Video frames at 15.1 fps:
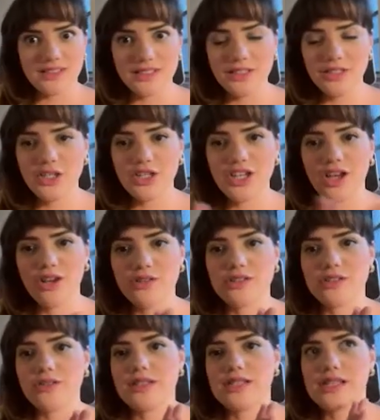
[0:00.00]
You know,
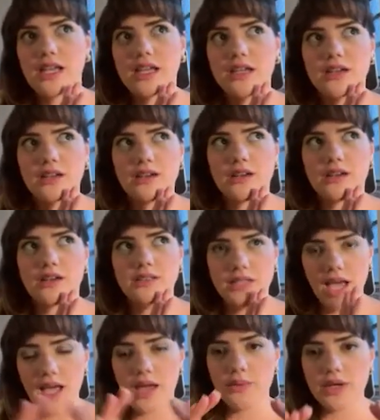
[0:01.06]
so it's like,
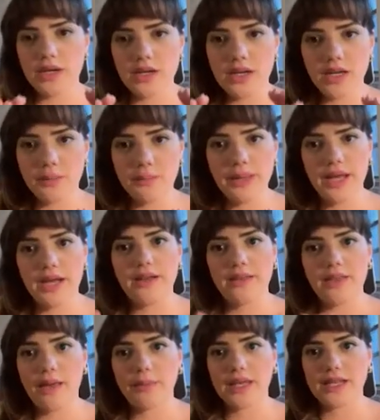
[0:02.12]
yeah, I wanted to compare
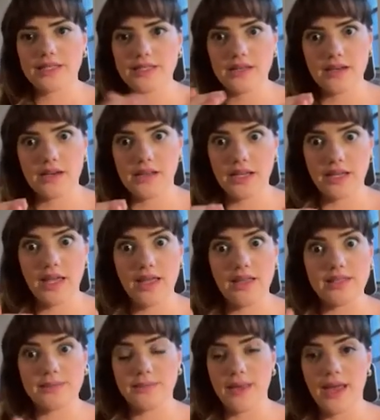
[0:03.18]
that because they're like
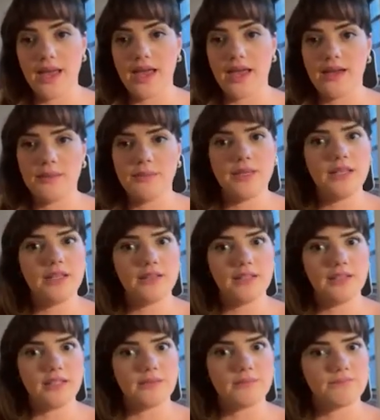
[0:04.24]
as bad. I mean,
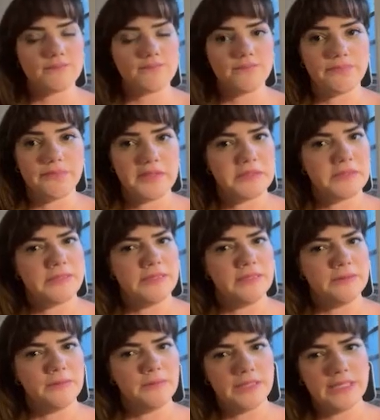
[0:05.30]
like they
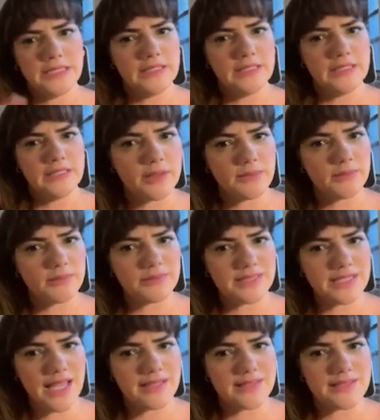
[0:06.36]
steal money from
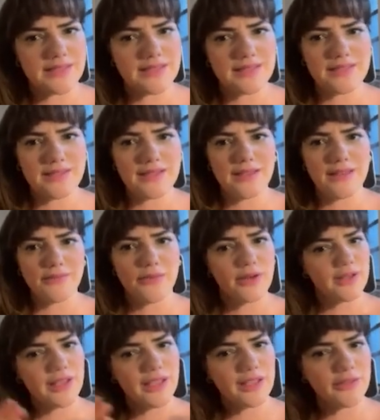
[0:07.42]
taxes, and then
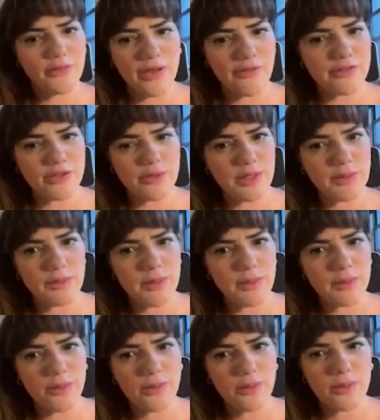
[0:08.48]
we're like, we have so many
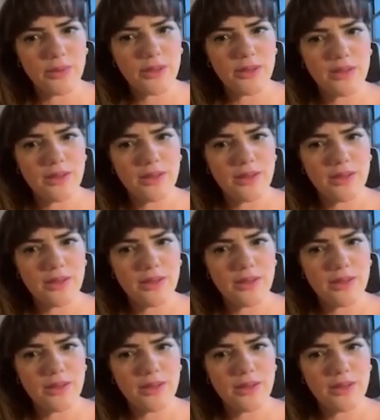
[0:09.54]
people